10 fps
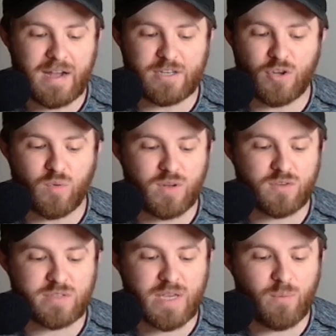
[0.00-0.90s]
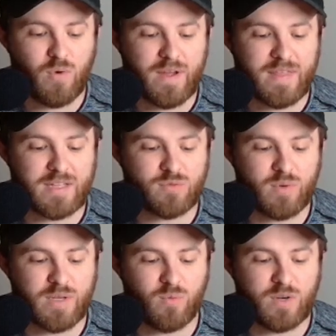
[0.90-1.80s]
don't understand why that's
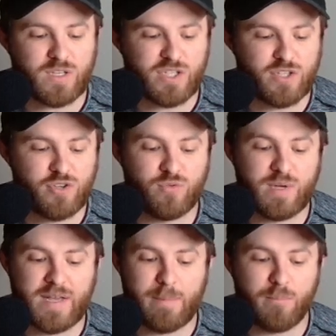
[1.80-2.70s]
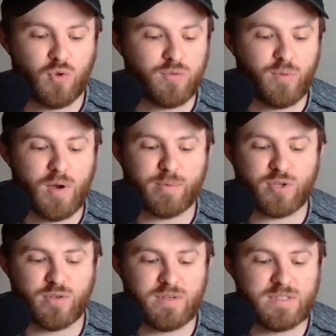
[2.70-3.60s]
what he wanted to do. He had multiple
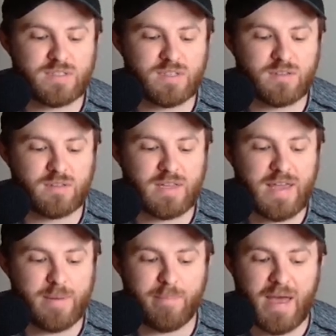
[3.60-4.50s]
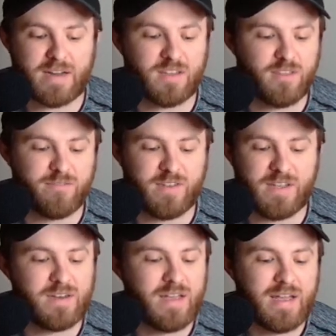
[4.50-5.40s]
opportunities to take it back to the
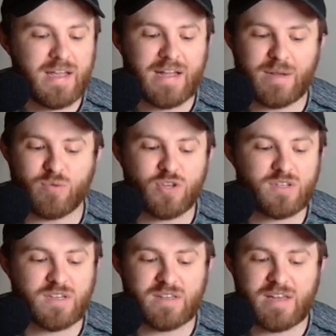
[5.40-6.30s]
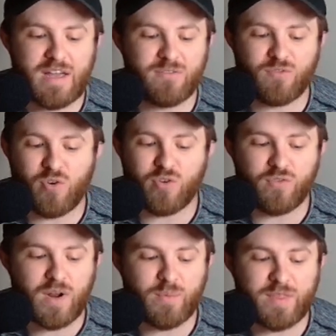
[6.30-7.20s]
feet, and he was just content rolling
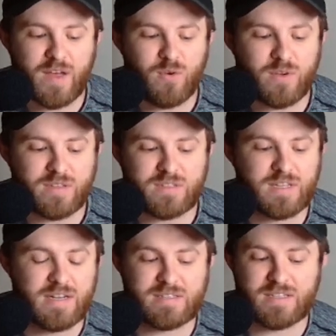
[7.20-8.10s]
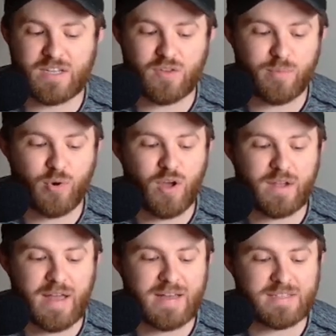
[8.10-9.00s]
around with Elkins. And as I said on the
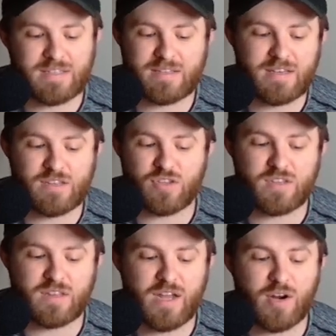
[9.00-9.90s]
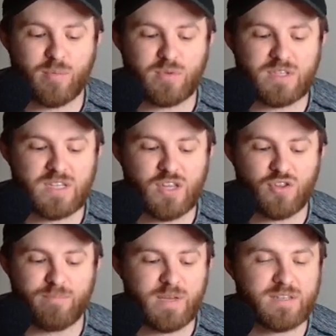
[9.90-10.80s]
broadcast, it's just a terrible
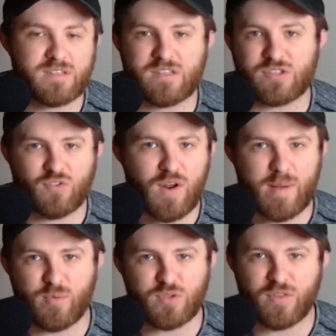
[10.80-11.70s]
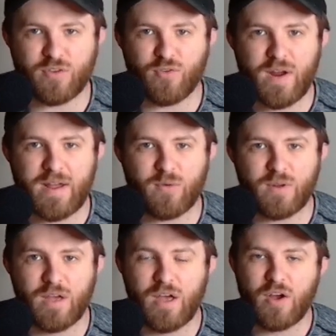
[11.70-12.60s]
decision because these scrambles on the ground
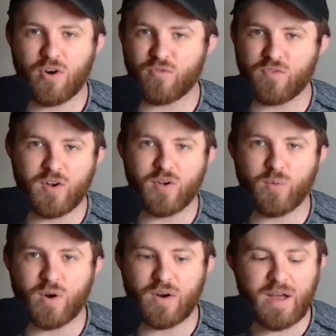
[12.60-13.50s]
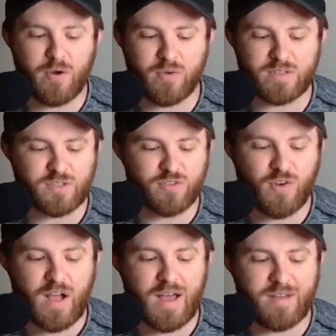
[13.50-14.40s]
are really where Elkins
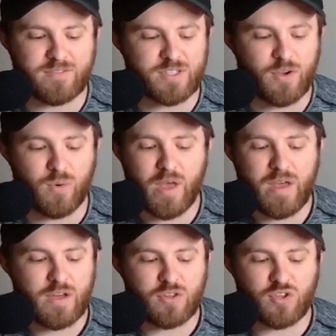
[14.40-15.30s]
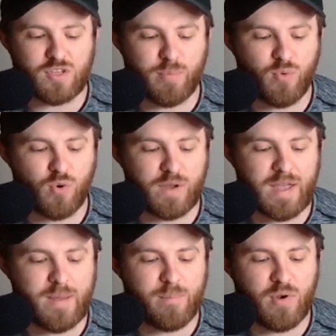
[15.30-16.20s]
thrives. So just a poor
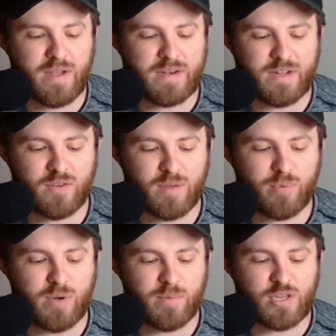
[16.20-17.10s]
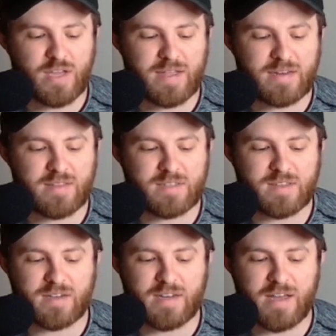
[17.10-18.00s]
game plan here that pretty much handed this
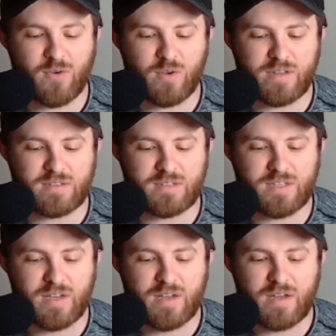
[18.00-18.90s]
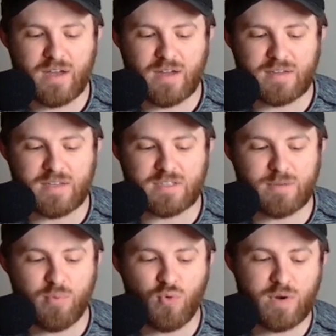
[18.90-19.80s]
thing to Elkins.
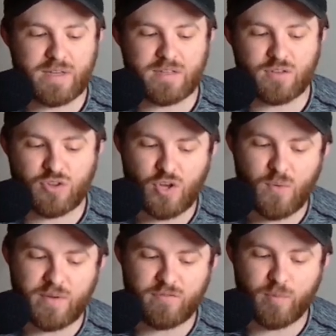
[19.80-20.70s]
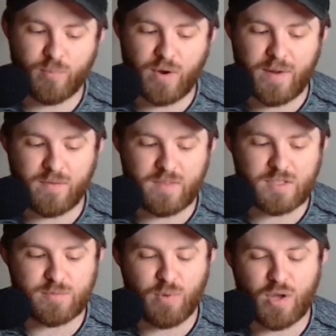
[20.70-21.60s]
Disappointing showing from Brown in
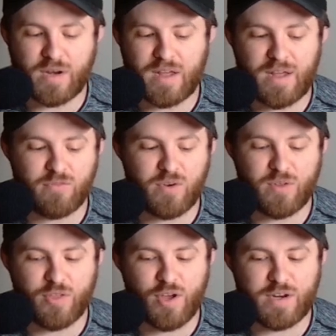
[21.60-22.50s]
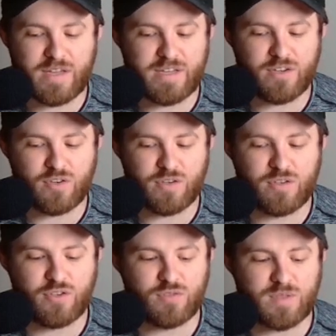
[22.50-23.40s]
this spot. I really thought he could
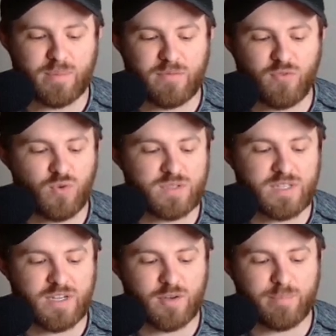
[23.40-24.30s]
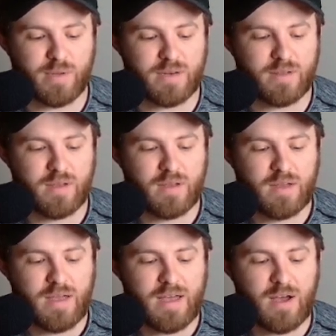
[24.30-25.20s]
do something for us here, but
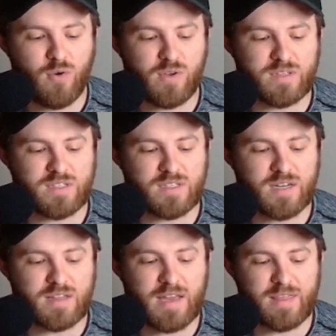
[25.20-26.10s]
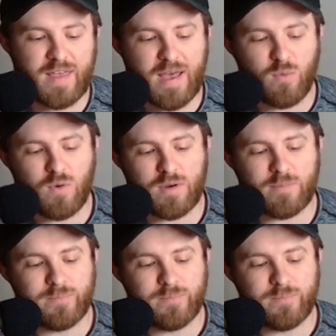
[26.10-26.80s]
Elkins is going to take that one.